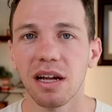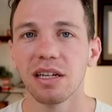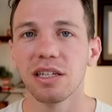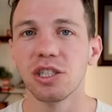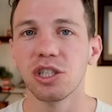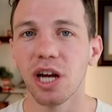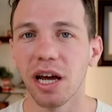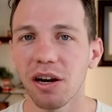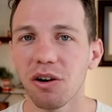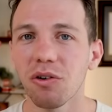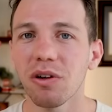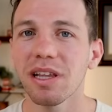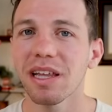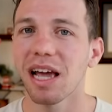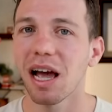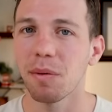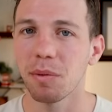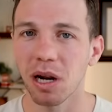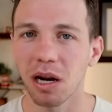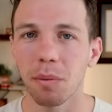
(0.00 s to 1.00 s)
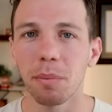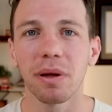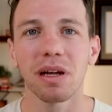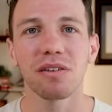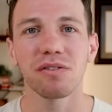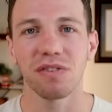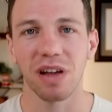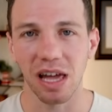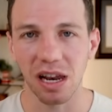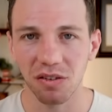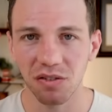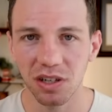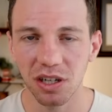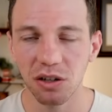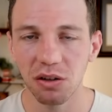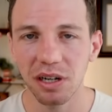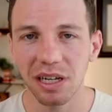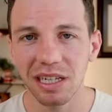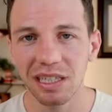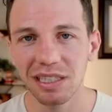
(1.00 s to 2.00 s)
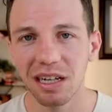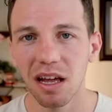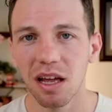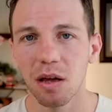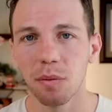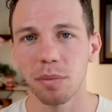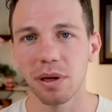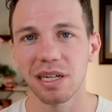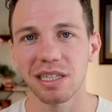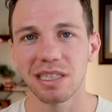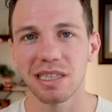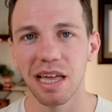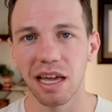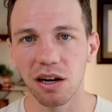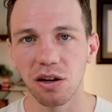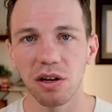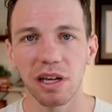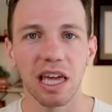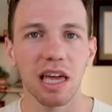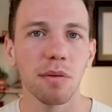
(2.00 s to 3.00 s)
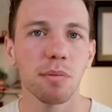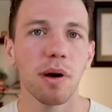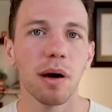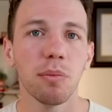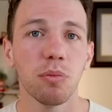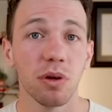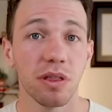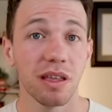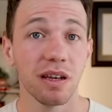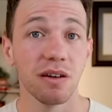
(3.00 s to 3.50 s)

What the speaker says: generally I'm not a big fan of annuities because they don't keep up with